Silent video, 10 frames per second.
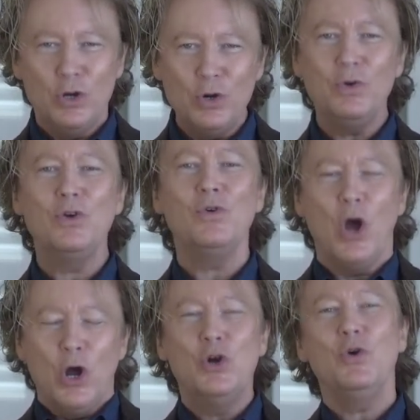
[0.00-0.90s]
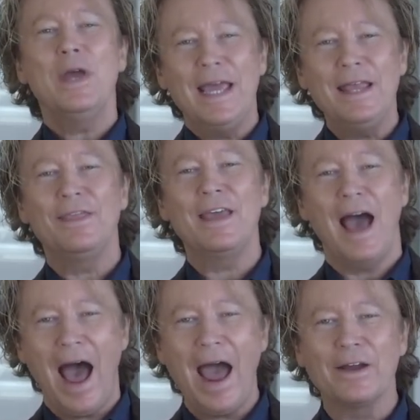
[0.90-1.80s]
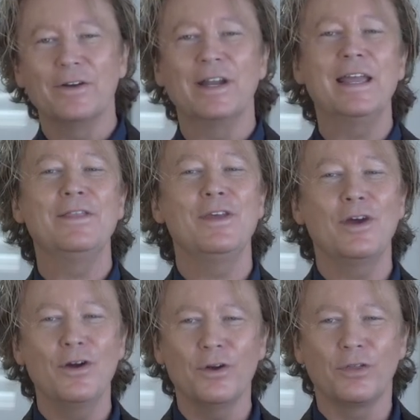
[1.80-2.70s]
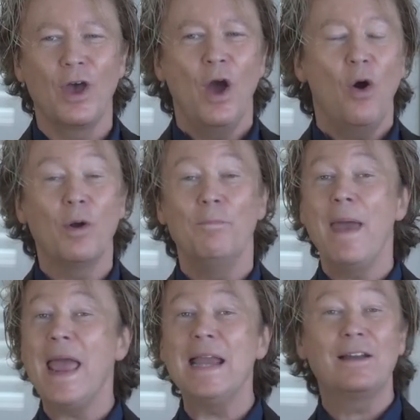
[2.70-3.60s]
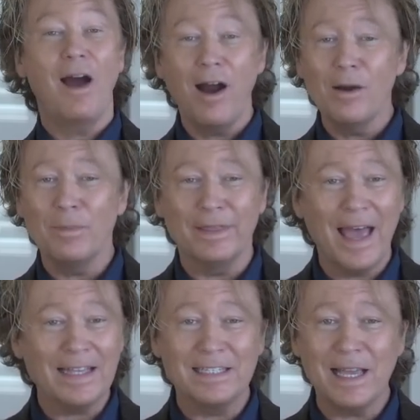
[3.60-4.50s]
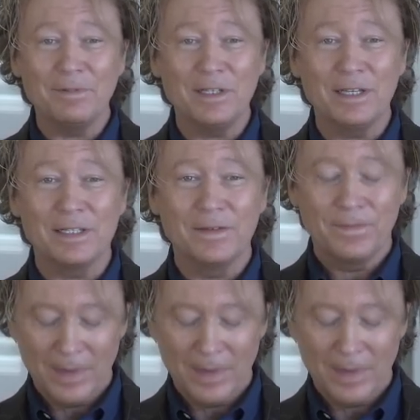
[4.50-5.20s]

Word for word: Who, do, who hid the iron in the earth or made carbon, that substance?